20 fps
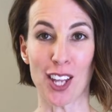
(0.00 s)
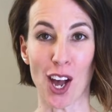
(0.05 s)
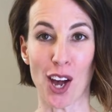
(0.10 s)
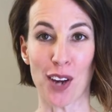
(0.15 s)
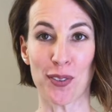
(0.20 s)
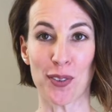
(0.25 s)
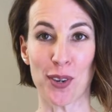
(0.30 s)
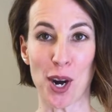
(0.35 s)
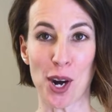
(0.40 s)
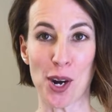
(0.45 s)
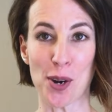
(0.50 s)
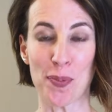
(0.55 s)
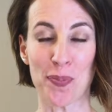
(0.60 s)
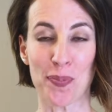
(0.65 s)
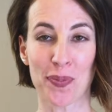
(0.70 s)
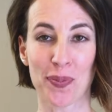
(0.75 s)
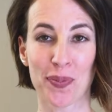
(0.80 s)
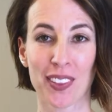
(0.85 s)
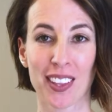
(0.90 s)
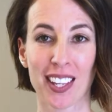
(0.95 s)
Law
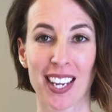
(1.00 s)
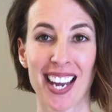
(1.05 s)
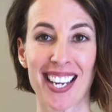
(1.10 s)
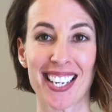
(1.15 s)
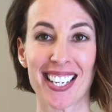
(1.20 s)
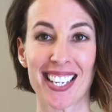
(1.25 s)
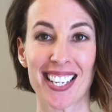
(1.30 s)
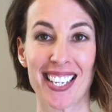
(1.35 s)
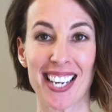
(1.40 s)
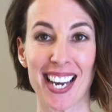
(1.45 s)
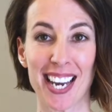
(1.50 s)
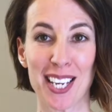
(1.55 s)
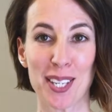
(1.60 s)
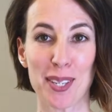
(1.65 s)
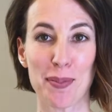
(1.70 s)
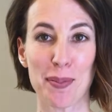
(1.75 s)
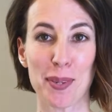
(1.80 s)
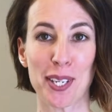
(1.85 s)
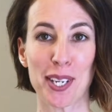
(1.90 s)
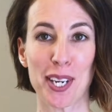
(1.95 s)
Firm.
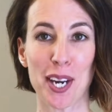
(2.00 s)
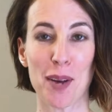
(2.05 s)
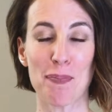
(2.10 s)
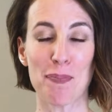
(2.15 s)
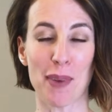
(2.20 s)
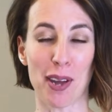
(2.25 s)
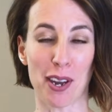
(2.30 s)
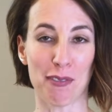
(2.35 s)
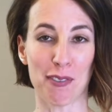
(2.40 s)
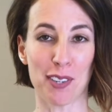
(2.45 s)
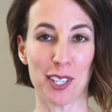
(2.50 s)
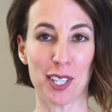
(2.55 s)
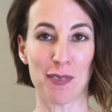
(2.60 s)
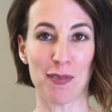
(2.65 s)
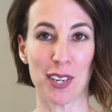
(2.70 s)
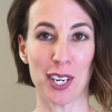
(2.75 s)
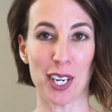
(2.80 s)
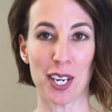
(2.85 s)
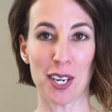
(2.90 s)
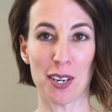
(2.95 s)
Today's Building Up Benefits
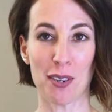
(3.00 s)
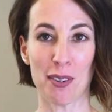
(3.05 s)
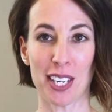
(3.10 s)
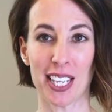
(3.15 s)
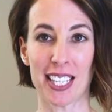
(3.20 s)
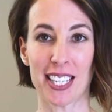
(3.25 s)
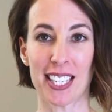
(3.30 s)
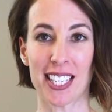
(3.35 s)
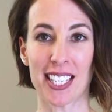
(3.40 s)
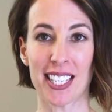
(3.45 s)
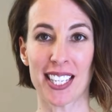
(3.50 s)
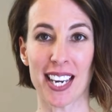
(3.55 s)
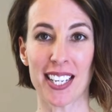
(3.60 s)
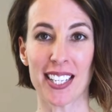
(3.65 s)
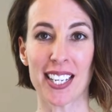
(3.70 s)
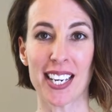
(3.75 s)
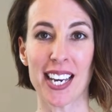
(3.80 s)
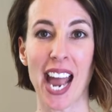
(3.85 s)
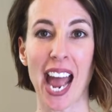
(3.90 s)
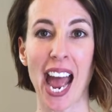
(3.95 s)
video is
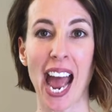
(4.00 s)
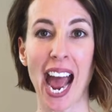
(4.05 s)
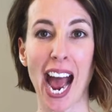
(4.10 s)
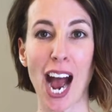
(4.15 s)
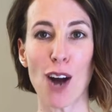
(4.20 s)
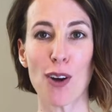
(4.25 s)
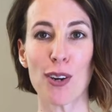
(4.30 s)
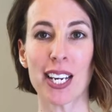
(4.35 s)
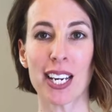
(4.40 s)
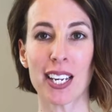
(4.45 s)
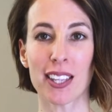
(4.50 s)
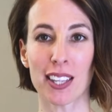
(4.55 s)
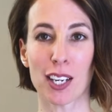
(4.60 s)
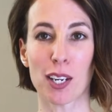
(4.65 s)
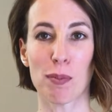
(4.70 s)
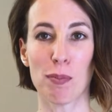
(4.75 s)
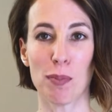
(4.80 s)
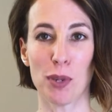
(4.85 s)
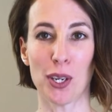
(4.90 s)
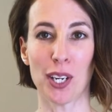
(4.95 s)
discussing how to get the
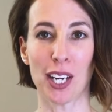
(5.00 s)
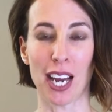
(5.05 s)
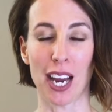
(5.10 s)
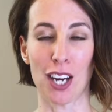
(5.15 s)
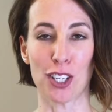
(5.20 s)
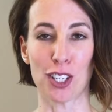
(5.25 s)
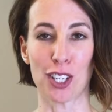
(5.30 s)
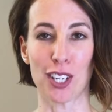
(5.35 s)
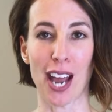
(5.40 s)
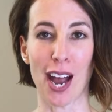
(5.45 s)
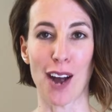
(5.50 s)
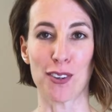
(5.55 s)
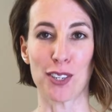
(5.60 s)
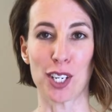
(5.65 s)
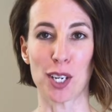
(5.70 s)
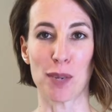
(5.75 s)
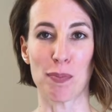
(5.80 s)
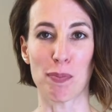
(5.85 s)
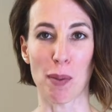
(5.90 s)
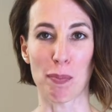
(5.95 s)
communication out
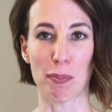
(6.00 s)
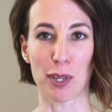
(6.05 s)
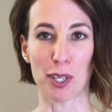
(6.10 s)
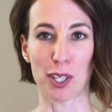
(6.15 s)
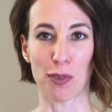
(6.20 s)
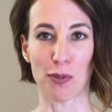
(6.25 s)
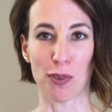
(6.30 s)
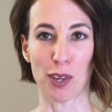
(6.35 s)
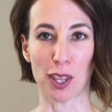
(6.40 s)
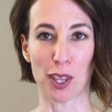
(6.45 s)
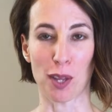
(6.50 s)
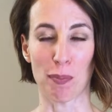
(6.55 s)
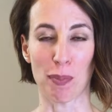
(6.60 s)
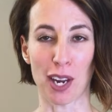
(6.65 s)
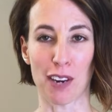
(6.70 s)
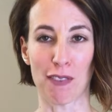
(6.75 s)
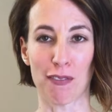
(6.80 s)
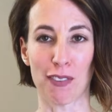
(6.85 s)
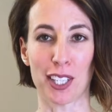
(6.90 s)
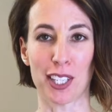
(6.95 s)
to your members of what the
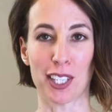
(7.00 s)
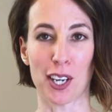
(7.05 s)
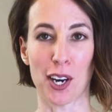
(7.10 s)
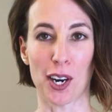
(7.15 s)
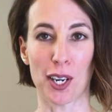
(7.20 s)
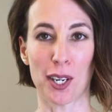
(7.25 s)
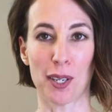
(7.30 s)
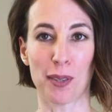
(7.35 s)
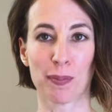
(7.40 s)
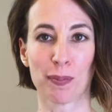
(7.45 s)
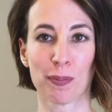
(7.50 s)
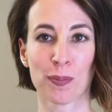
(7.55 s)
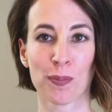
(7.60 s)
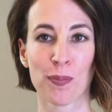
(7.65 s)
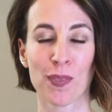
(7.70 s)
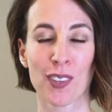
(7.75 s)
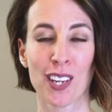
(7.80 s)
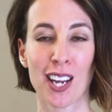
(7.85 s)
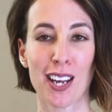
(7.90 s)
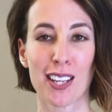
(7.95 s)
benefits are.
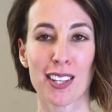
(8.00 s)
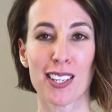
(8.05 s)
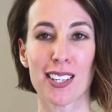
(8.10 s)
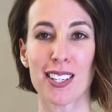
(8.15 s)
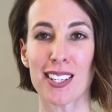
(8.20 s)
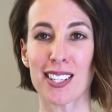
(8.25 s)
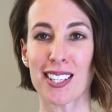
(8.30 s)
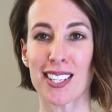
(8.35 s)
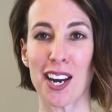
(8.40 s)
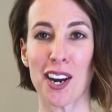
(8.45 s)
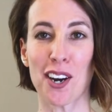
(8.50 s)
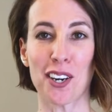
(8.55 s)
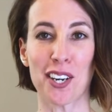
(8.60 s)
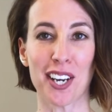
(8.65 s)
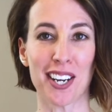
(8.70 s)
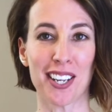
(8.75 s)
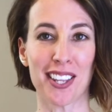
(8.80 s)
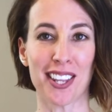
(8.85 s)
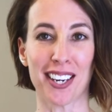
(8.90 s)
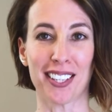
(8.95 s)
This is an
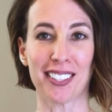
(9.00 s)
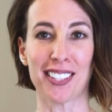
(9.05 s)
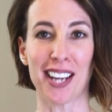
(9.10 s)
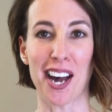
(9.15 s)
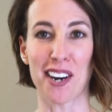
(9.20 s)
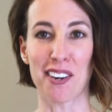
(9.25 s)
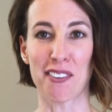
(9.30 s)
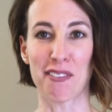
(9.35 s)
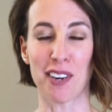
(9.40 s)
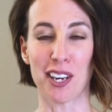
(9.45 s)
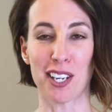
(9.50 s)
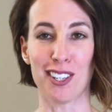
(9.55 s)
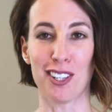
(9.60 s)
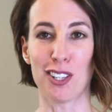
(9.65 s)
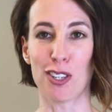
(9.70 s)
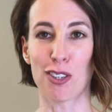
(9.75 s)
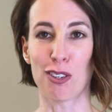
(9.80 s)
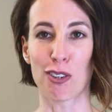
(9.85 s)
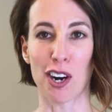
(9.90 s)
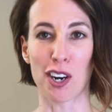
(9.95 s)
area that a lot of funds
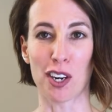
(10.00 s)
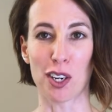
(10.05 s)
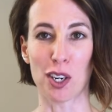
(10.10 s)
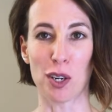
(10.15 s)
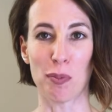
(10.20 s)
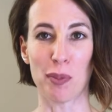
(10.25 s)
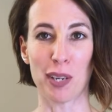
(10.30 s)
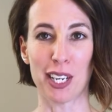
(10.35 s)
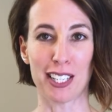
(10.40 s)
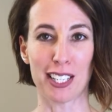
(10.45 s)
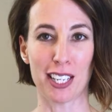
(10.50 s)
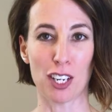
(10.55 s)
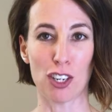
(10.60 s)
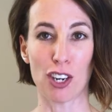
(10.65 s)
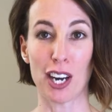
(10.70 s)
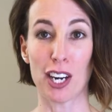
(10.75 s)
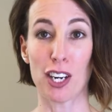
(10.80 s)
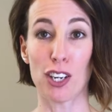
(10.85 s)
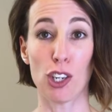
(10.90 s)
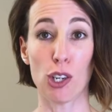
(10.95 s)
struggle because they
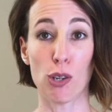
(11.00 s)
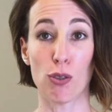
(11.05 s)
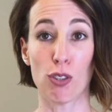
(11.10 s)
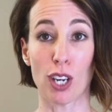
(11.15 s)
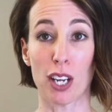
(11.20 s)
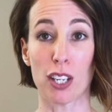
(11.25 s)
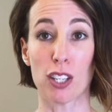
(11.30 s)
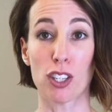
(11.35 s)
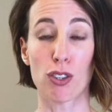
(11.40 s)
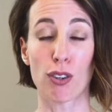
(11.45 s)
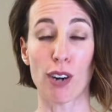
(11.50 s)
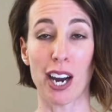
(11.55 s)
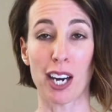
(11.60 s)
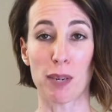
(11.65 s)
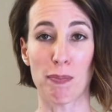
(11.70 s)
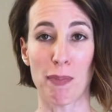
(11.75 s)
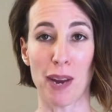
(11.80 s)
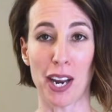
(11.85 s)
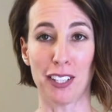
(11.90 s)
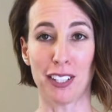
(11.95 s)
try to do just direct
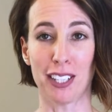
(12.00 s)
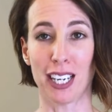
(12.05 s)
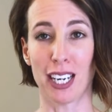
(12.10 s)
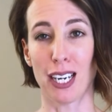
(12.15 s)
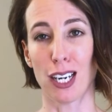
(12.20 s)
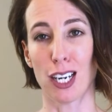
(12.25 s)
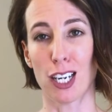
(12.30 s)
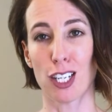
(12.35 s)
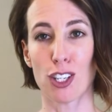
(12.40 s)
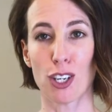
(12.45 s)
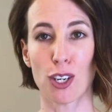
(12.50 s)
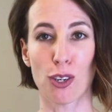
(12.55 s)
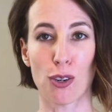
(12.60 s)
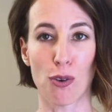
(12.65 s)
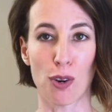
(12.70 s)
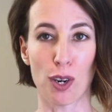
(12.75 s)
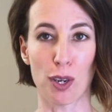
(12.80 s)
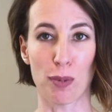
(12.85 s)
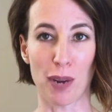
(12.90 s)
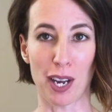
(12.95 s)
mailing and it gets
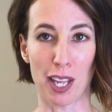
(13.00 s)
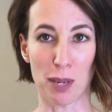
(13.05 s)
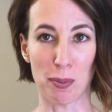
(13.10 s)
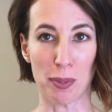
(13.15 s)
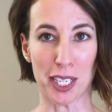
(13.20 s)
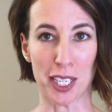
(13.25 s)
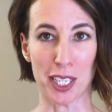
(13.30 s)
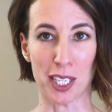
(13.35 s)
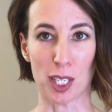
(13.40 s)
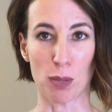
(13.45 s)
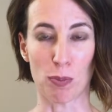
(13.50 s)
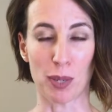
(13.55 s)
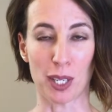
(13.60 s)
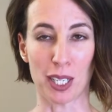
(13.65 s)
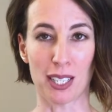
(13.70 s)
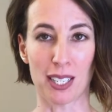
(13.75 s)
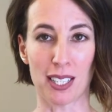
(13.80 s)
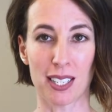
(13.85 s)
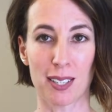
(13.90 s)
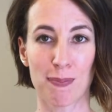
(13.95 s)
ignored by the
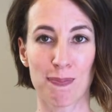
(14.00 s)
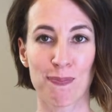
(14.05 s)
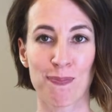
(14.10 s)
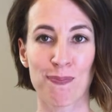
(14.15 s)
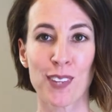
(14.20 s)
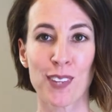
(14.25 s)
participants.